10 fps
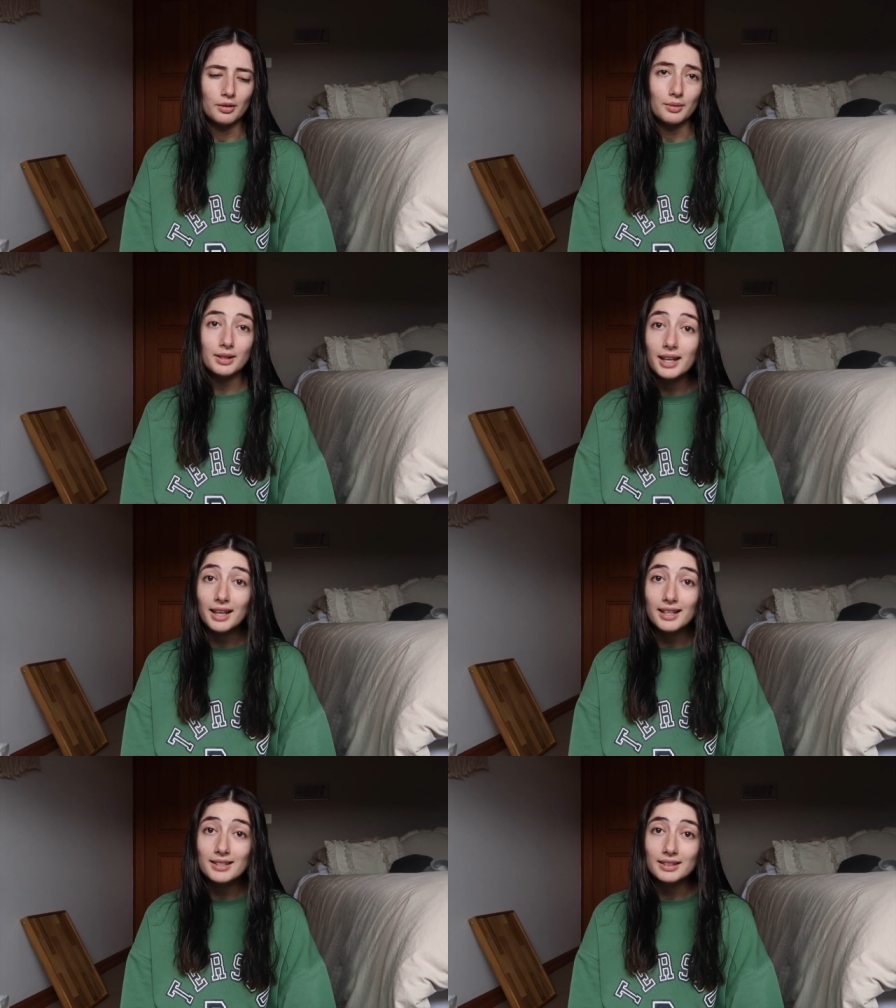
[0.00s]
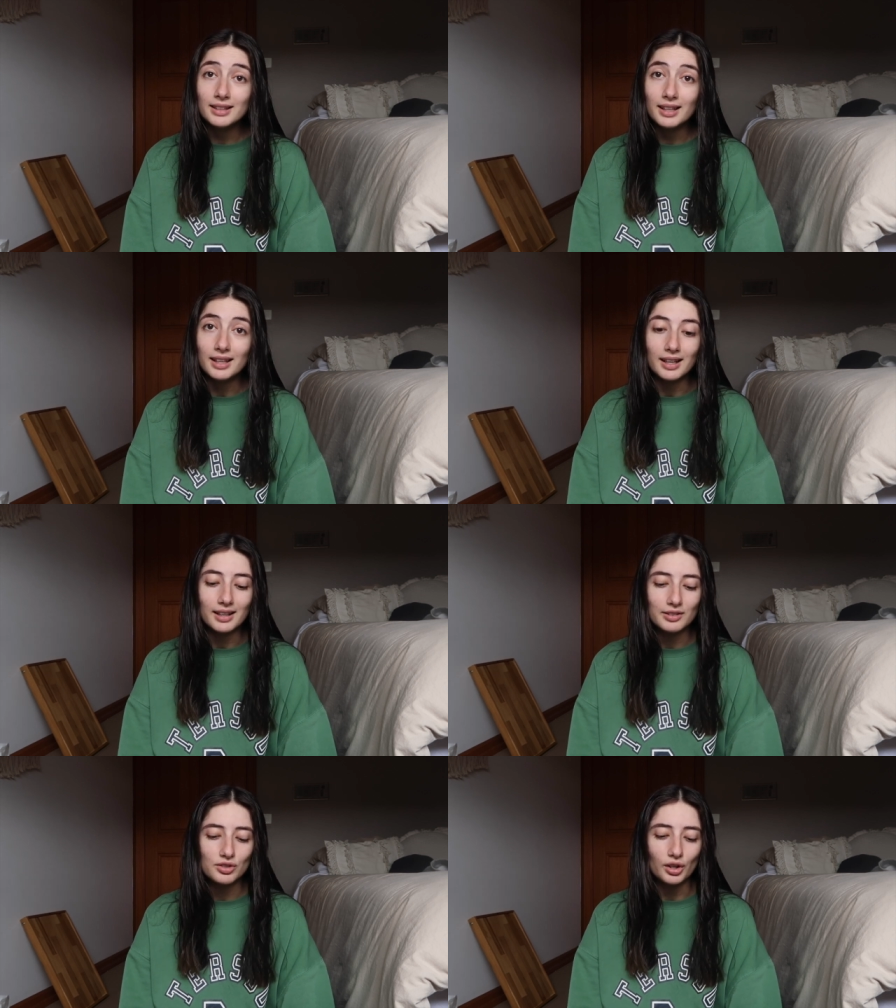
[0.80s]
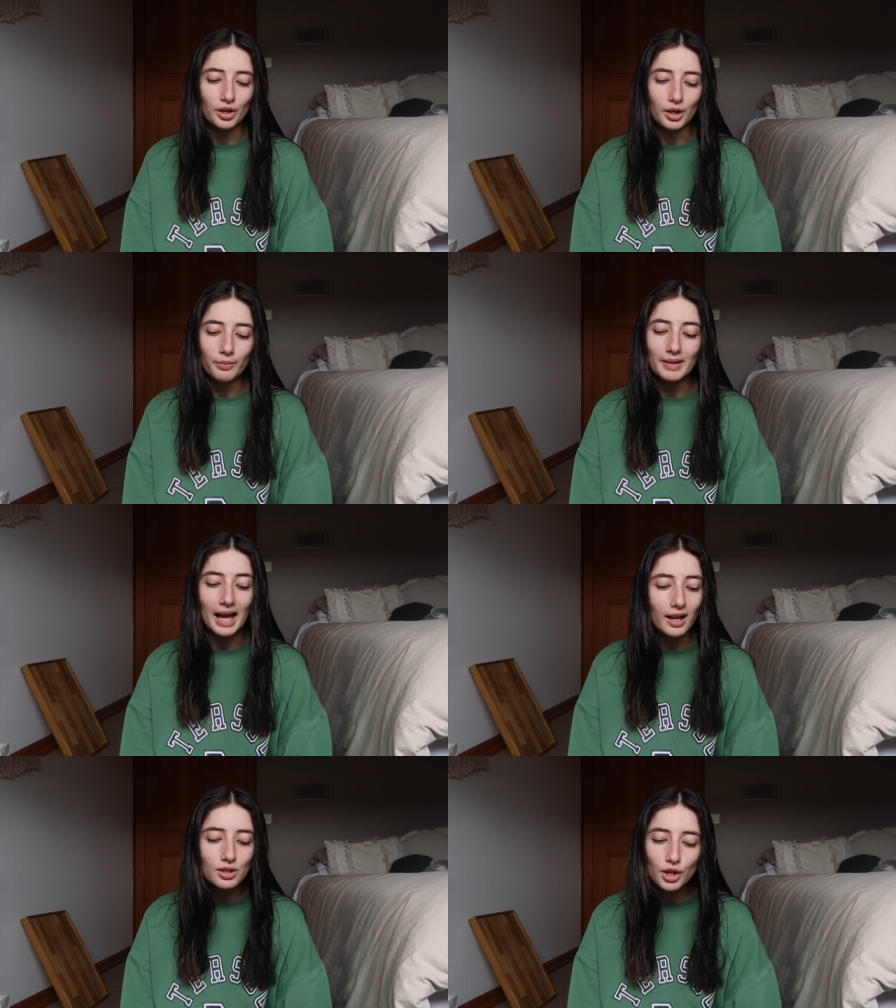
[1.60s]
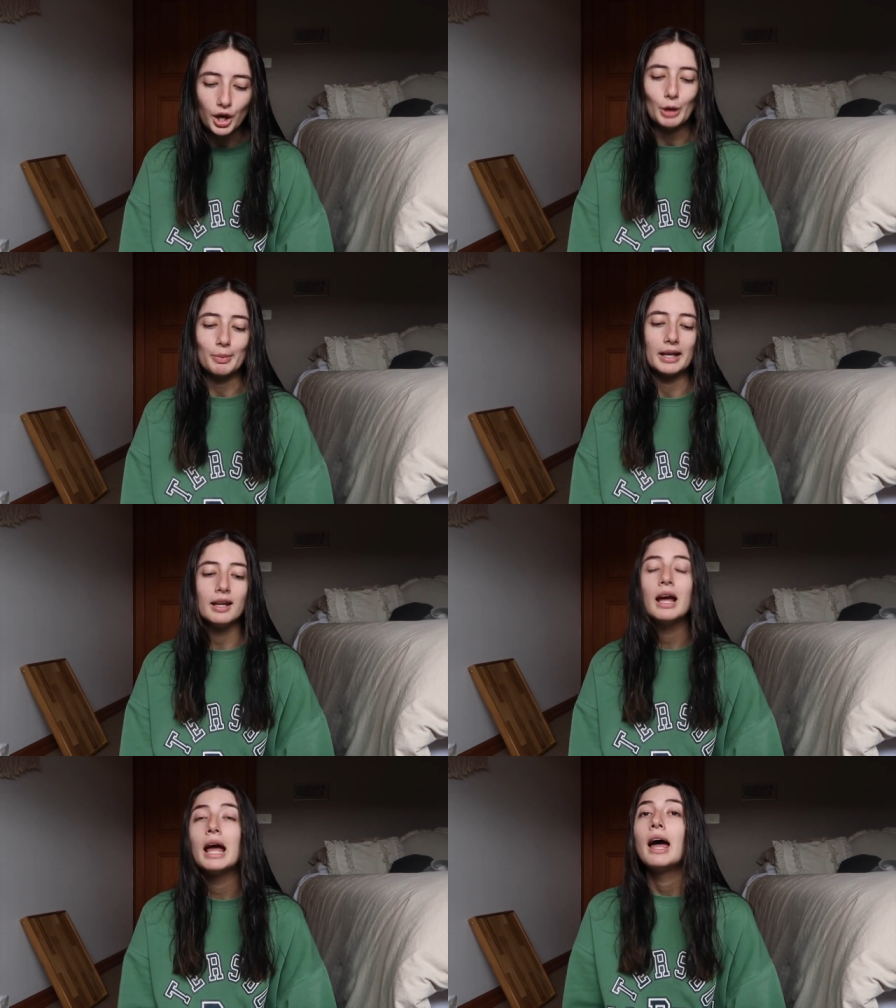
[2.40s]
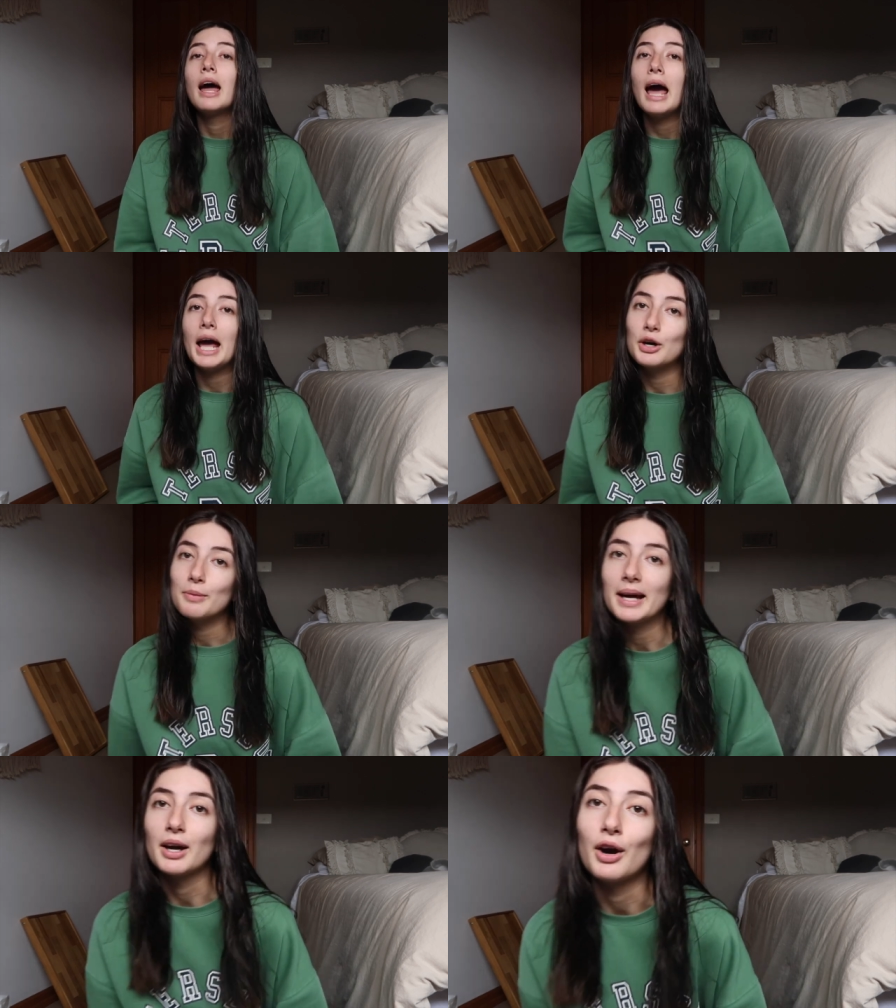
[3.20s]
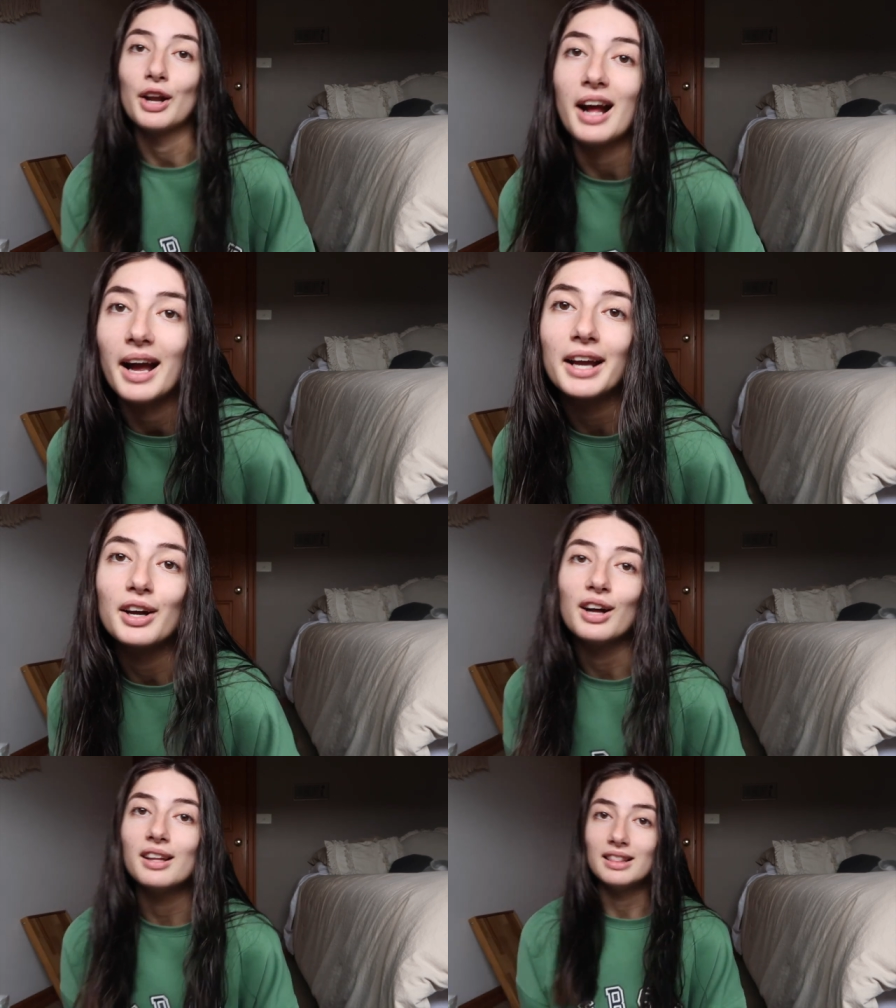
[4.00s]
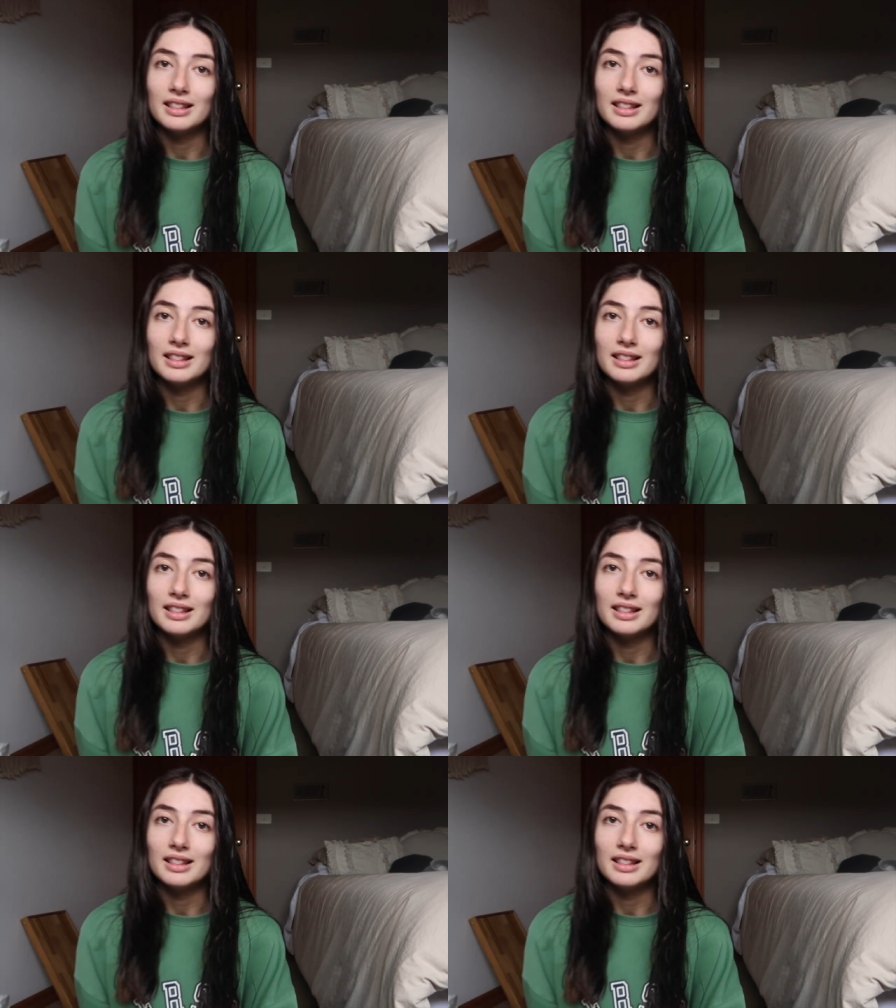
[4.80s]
what the heck is in here? So I had to open and oh my god, I got